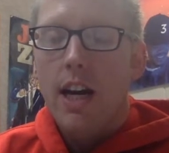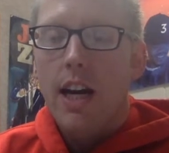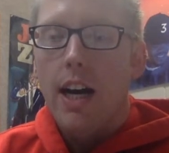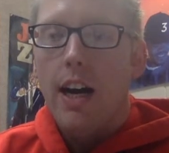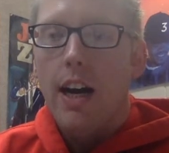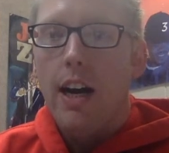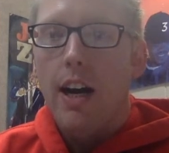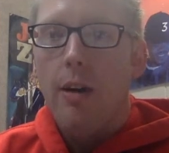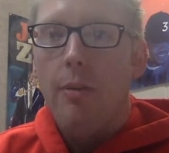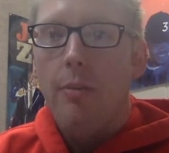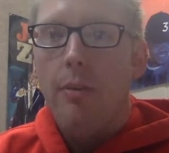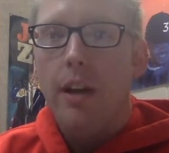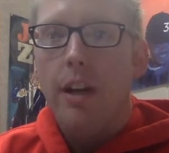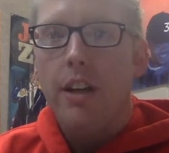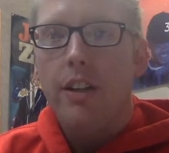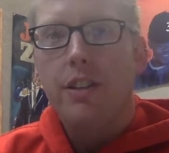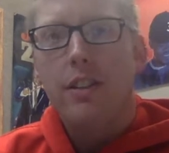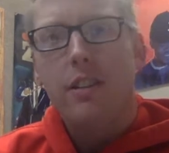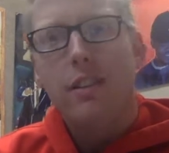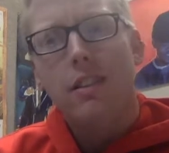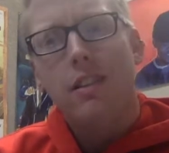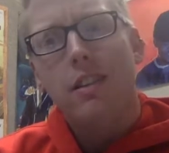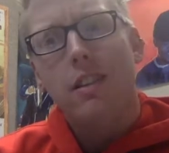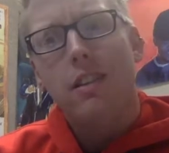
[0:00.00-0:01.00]

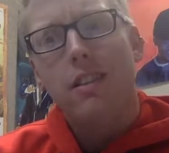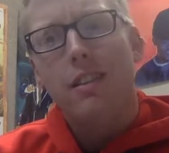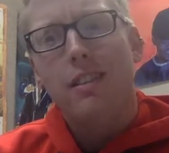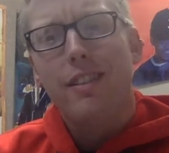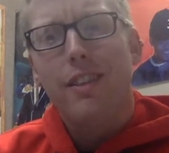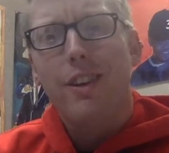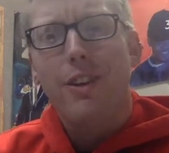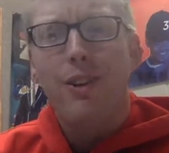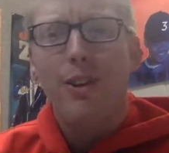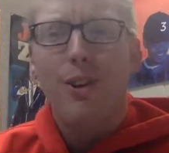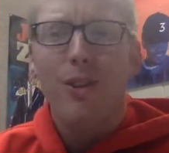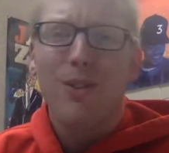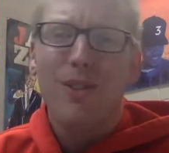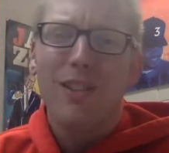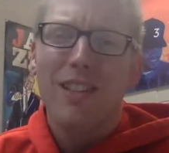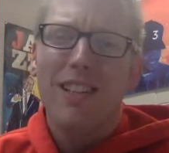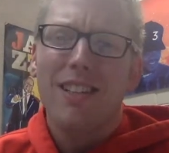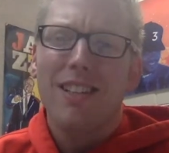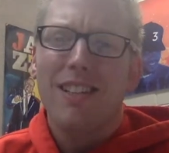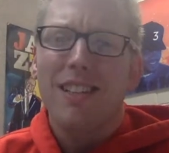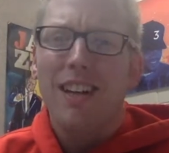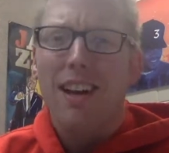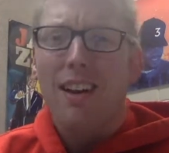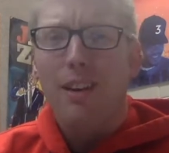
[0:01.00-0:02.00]
They're notes
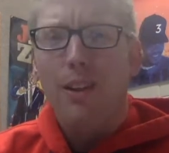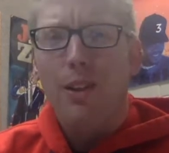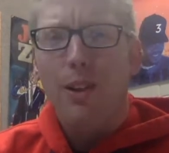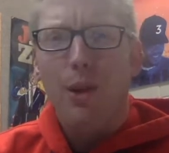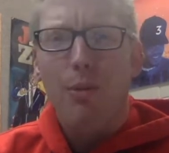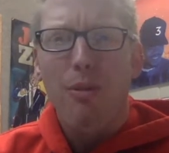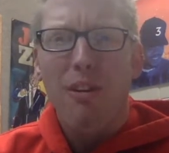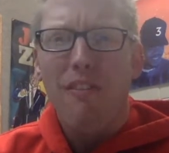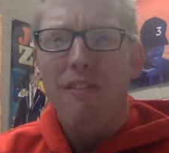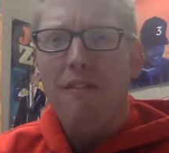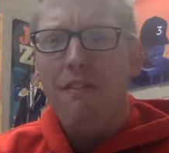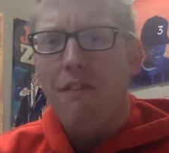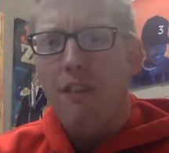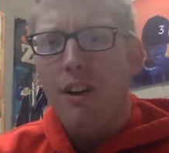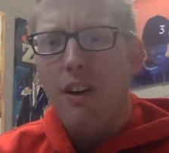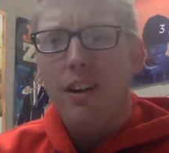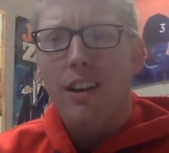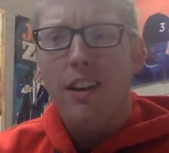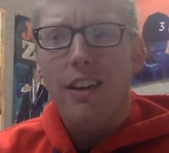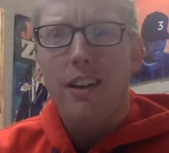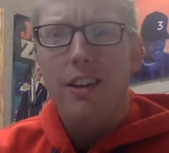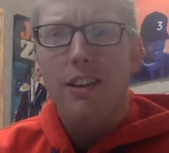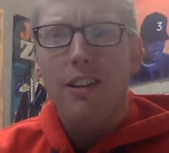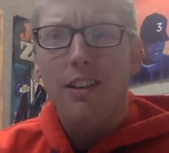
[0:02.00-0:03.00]
that sound a little bit
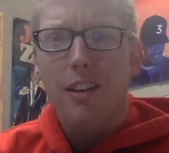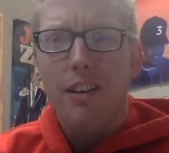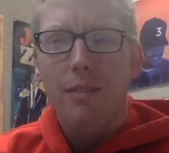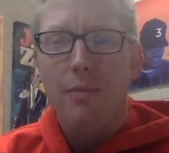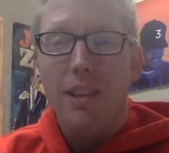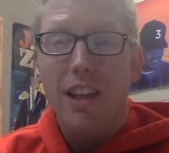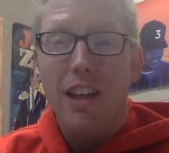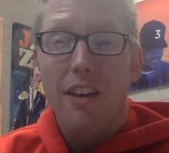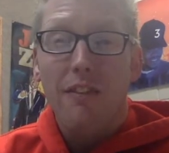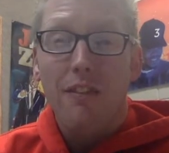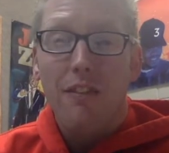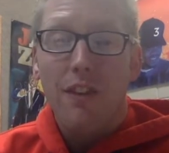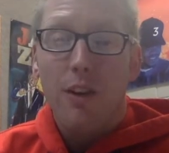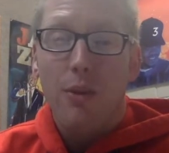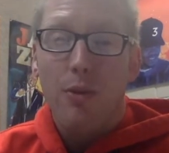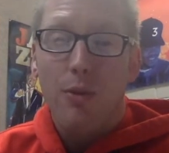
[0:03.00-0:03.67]
funkier, but they fit